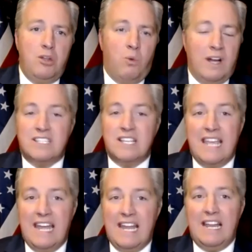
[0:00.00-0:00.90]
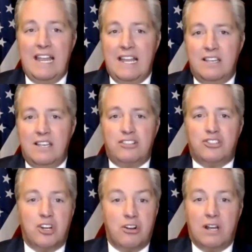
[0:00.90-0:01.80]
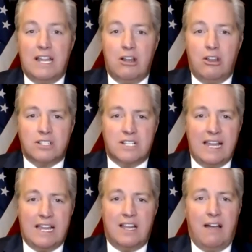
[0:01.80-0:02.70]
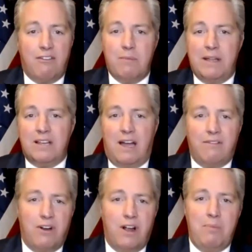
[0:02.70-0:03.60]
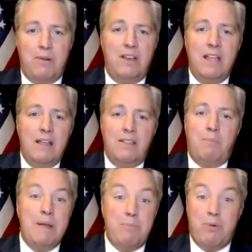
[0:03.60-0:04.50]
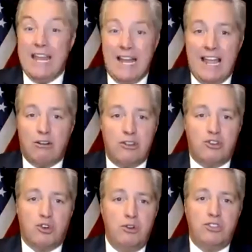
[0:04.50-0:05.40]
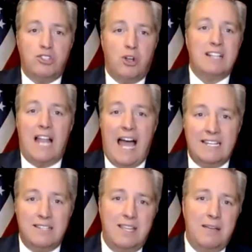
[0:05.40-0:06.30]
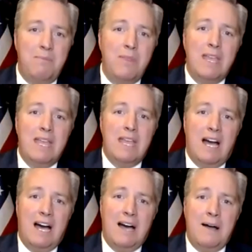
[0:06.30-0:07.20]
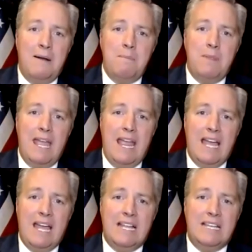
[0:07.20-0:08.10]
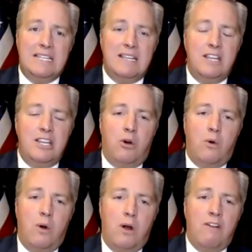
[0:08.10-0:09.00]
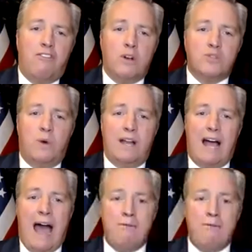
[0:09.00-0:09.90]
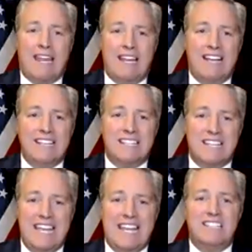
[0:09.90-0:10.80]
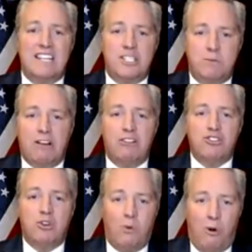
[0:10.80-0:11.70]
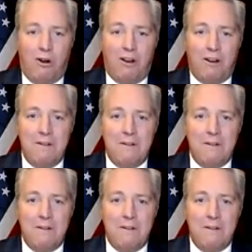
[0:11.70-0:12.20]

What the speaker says: once again, it certainly looks like a government cover up, and the people can't handle the truth, so let's lie to them. And, you know, of course, what I recognize is it is a spiritual war.